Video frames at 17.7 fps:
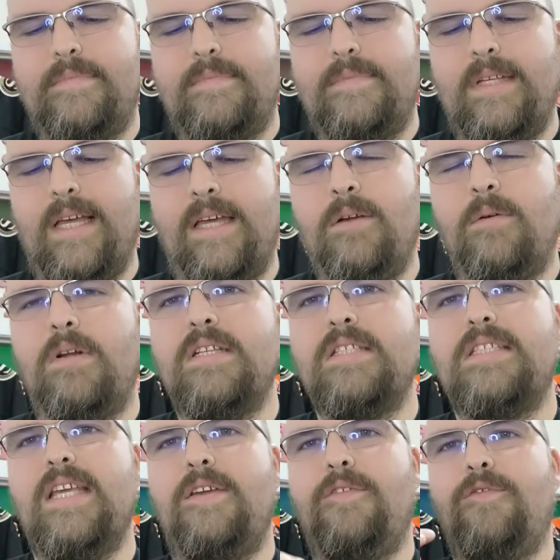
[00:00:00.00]
I don't want to
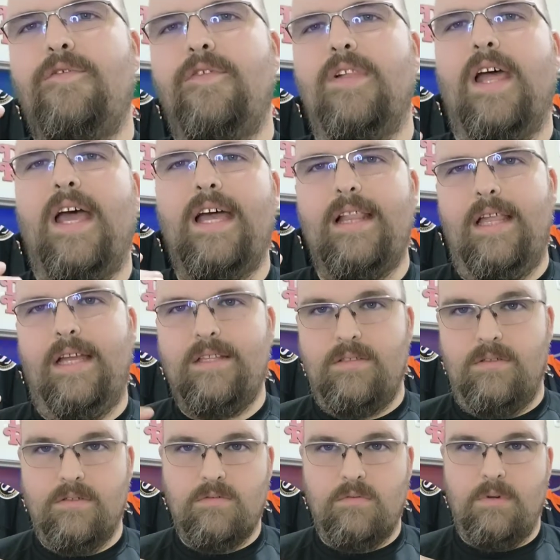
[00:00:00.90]
say flat like
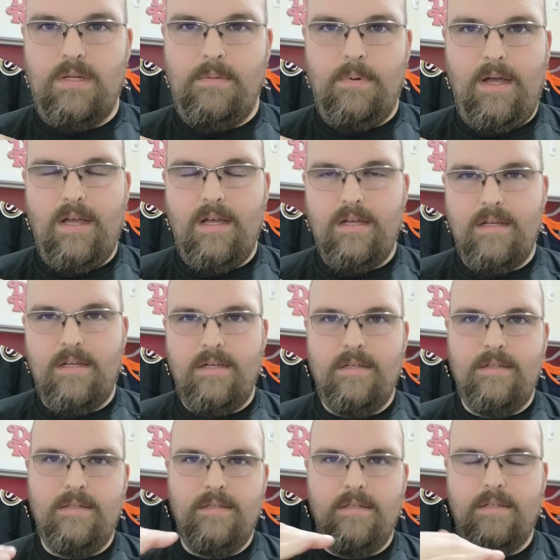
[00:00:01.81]
those Reebok
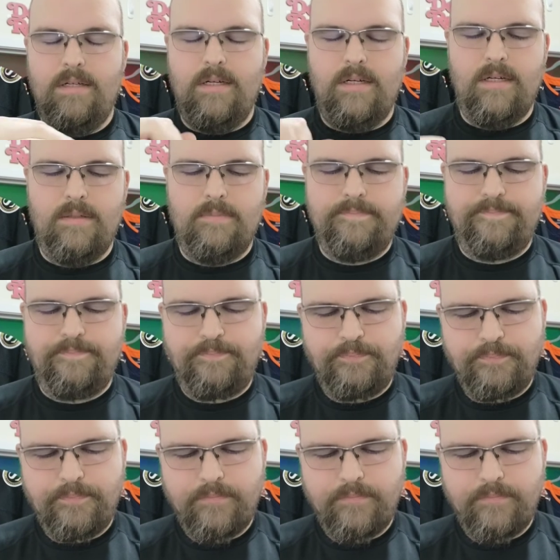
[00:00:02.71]
um,